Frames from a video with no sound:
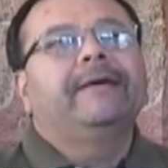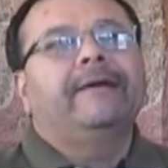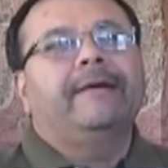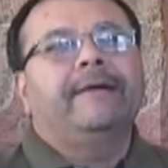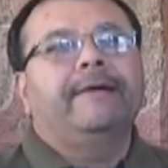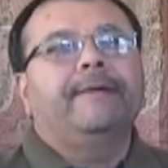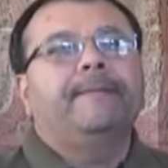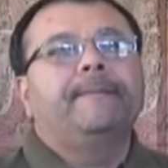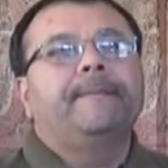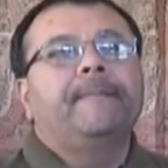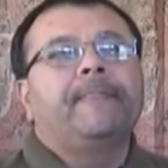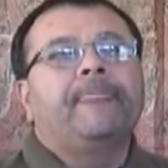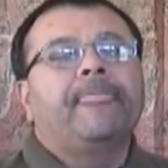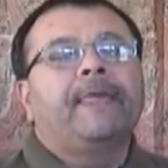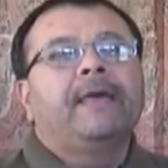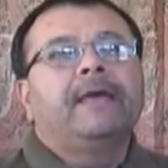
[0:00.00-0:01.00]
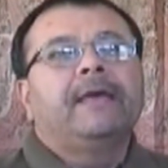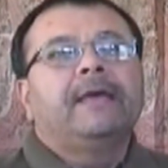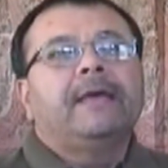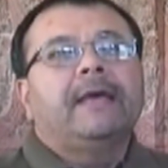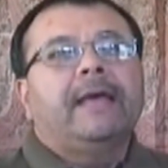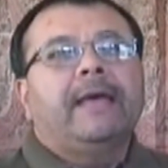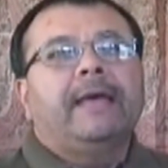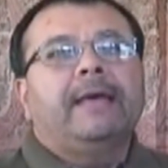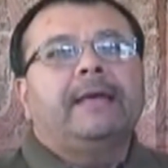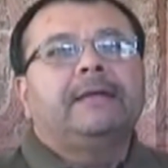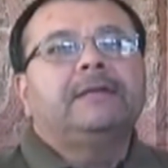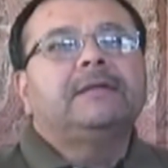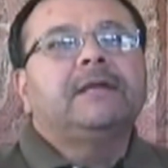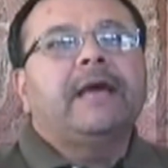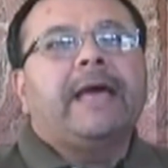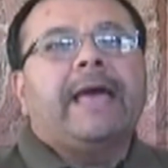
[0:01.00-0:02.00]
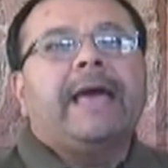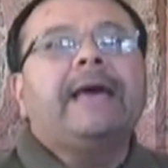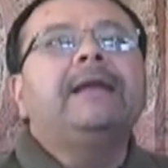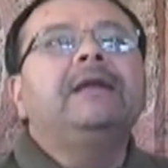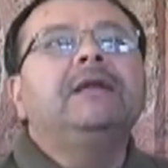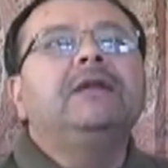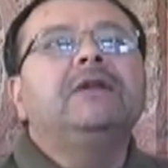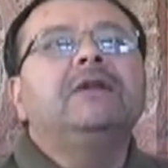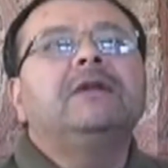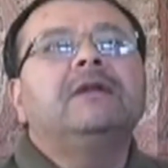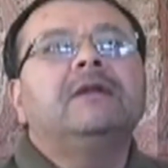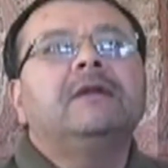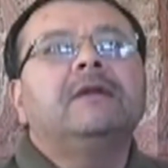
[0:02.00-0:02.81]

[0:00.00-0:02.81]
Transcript: um, and and